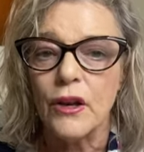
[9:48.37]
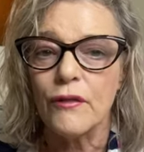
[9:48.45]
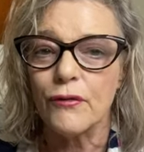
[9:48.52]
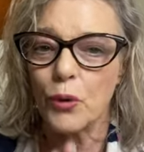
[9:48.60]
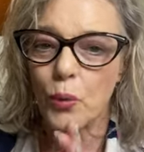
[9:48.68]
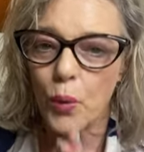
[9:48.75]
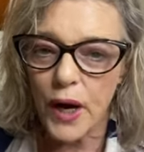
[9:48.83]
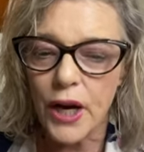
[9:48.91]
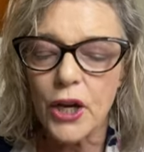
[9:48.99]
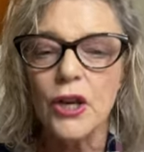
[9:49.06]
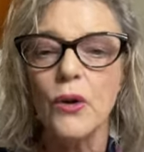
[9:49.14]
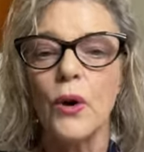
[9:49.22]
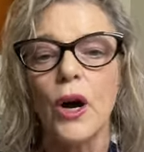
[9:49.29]
for where
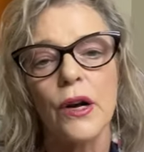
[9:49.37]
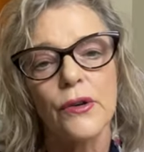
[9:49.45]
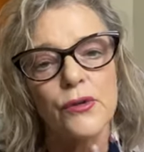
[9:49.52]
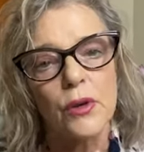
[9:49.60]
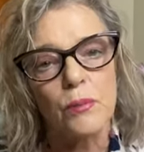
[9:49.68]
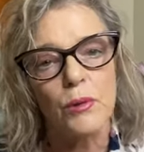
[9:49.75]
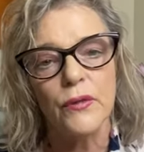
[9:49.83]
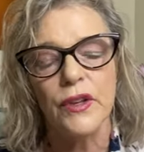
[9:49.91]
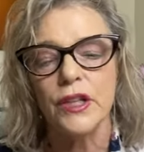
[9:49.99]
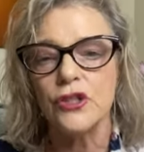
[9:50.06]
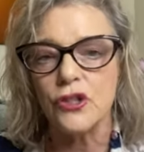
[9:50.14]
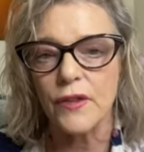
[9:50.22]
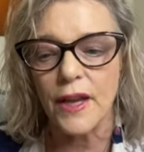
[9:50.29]
you are as we move
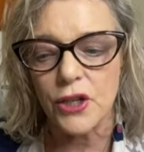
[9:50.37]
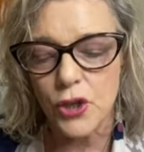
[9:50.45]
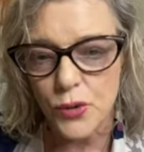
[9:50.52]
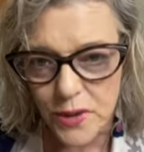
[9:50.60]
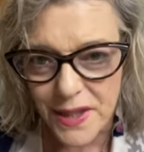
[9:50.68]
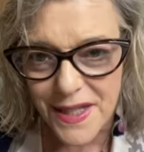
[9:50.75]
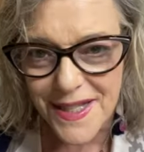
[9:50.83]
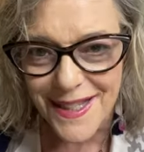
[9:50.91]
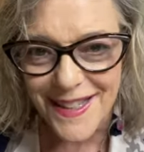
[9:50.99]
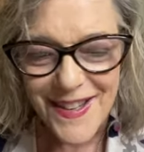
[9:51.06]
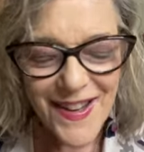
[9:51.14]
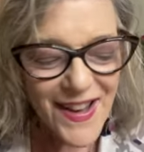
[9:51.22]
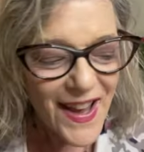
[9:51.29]
into that new season.